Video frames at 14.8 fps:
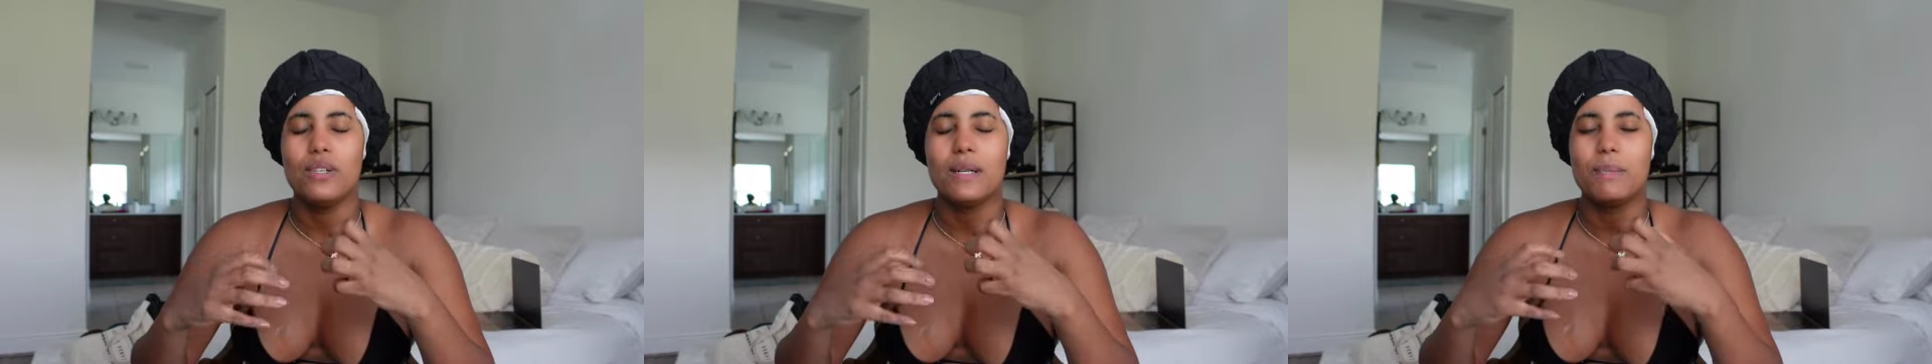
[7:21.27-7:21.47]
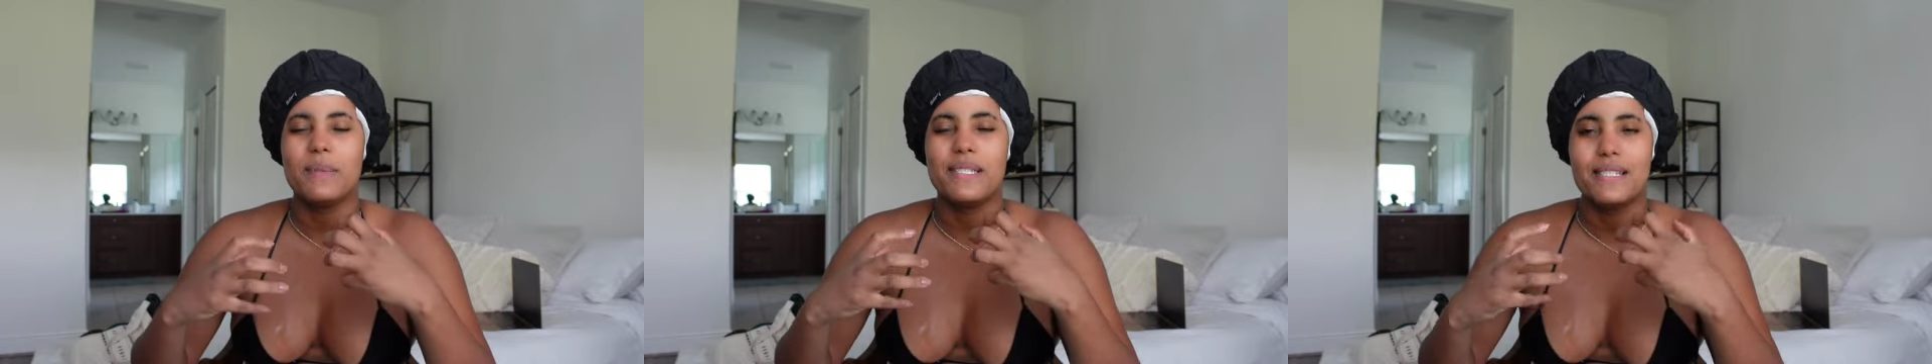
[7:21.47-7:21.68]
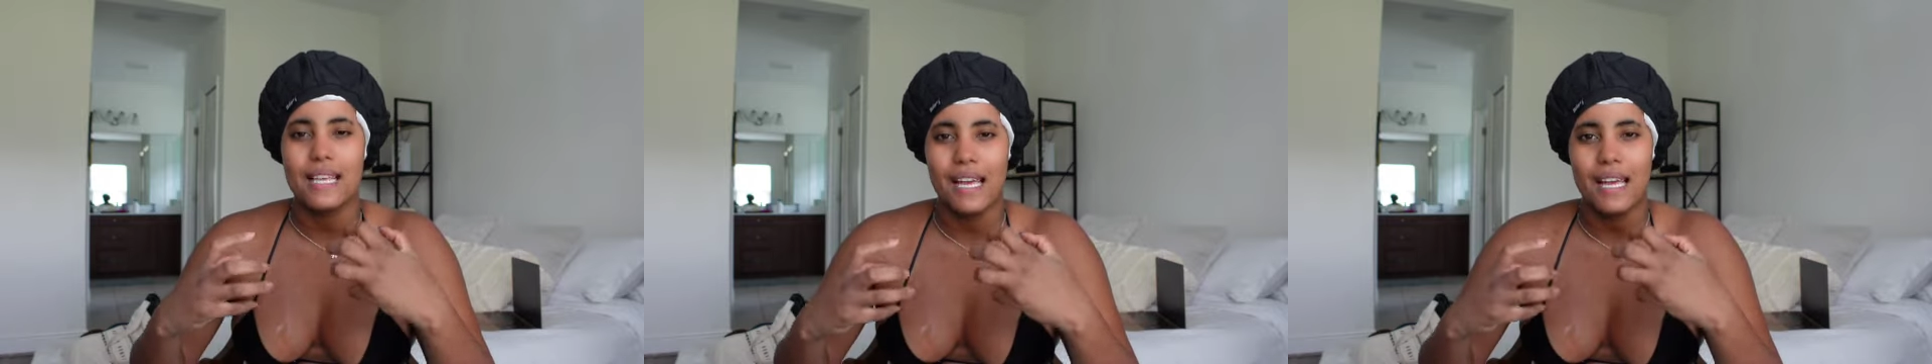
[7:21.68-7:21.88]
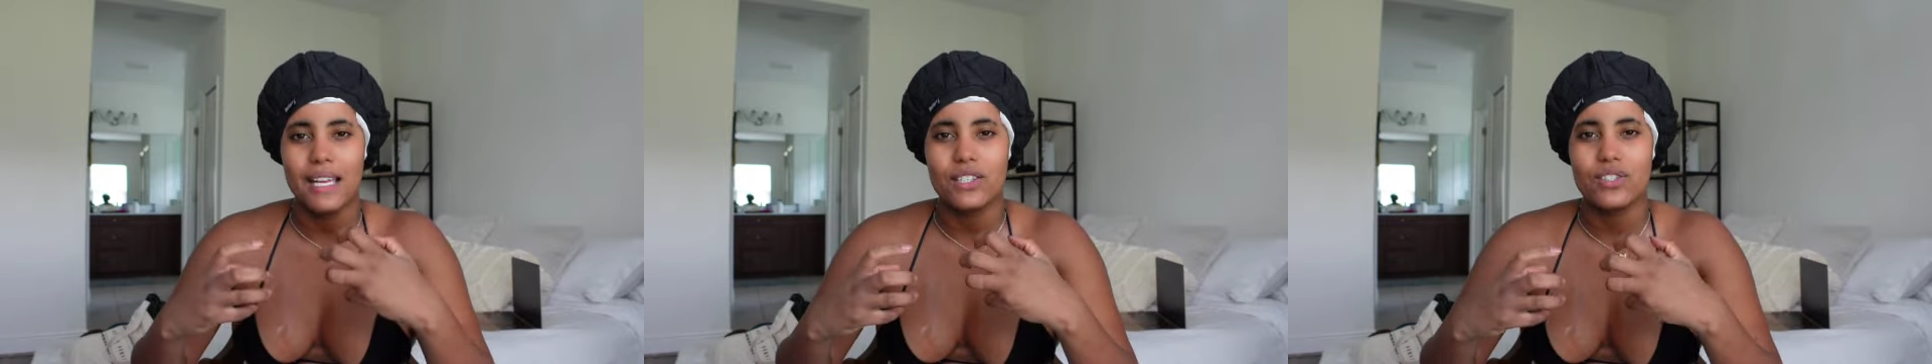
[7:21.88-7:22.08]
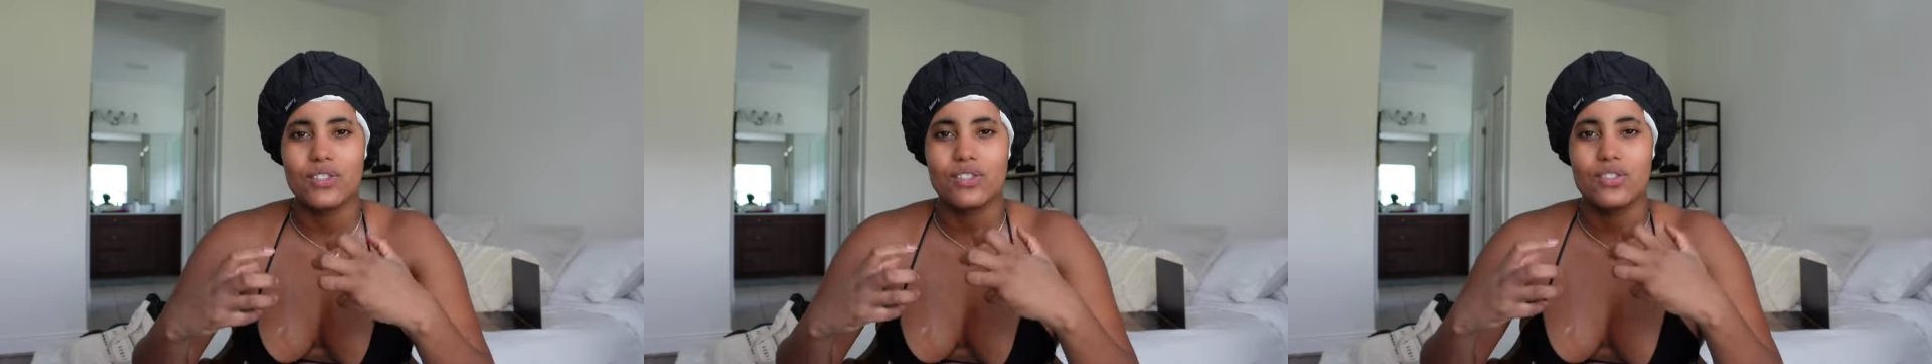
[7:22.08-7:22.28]

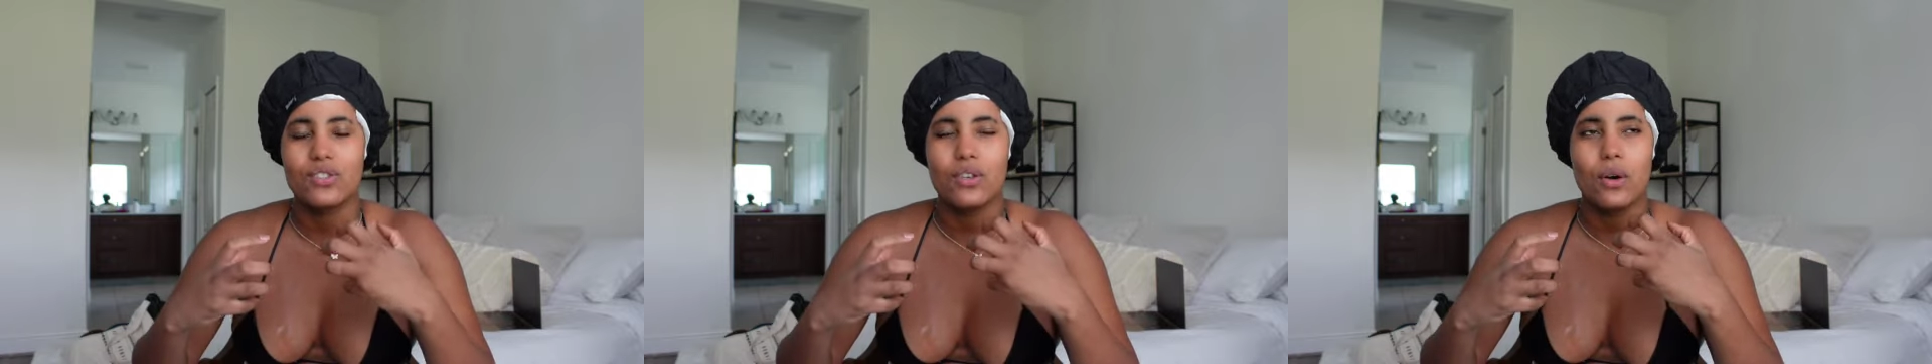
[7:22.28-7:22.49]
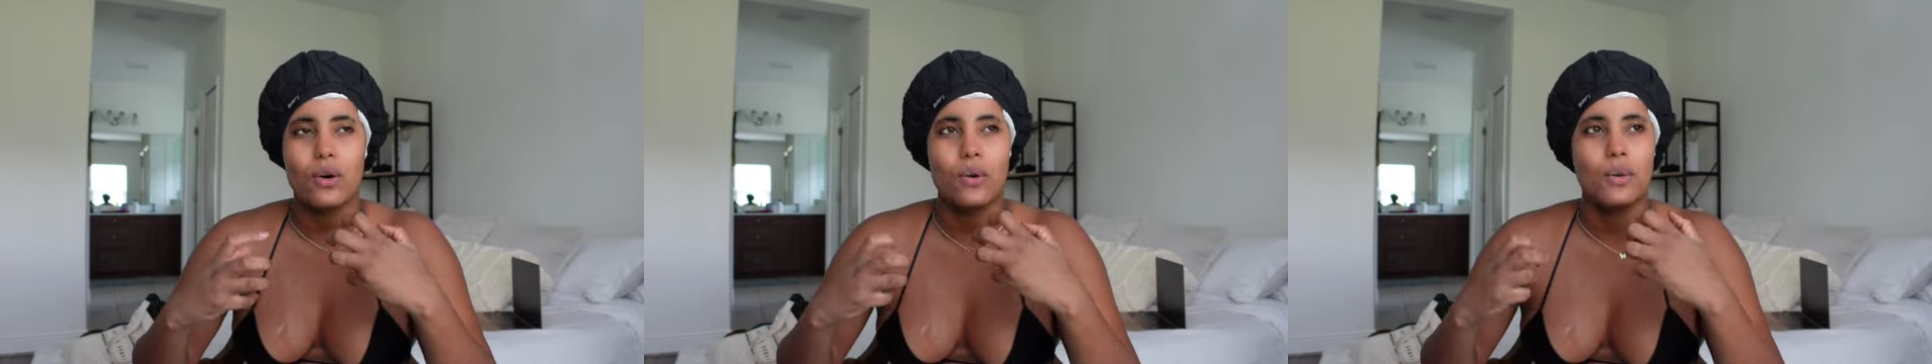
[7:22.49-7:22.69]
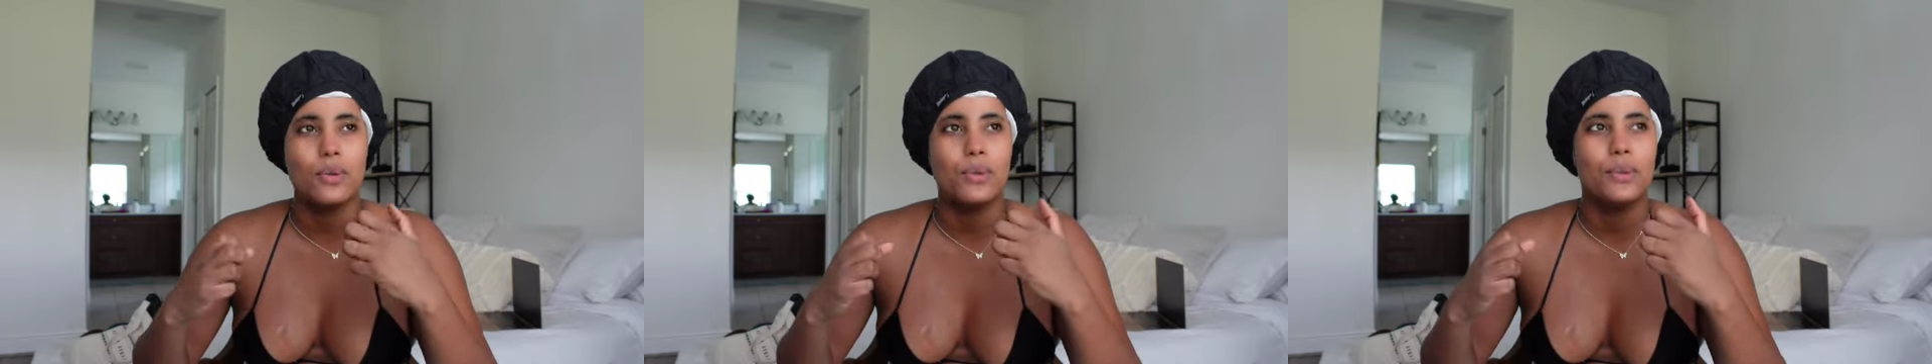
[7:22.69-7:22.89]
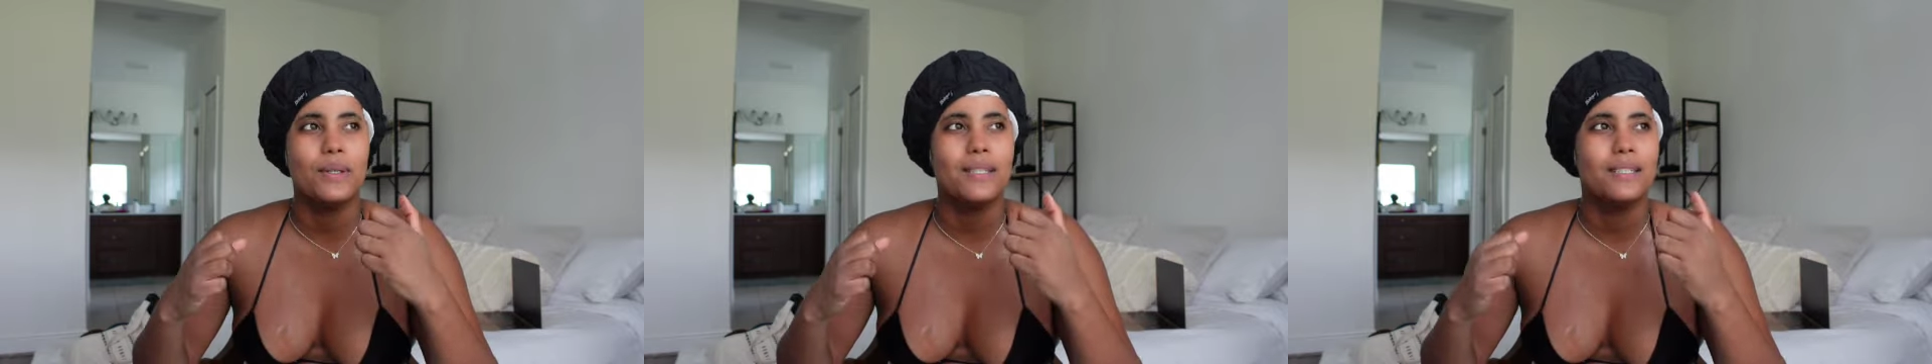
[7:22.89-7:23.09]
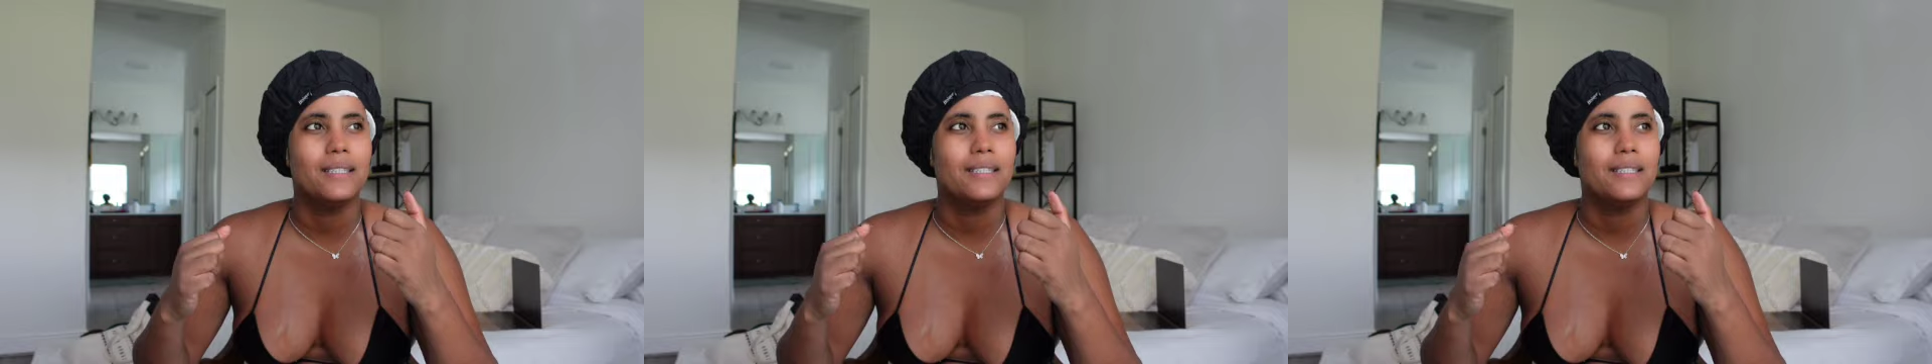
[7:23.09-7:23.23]
upset, so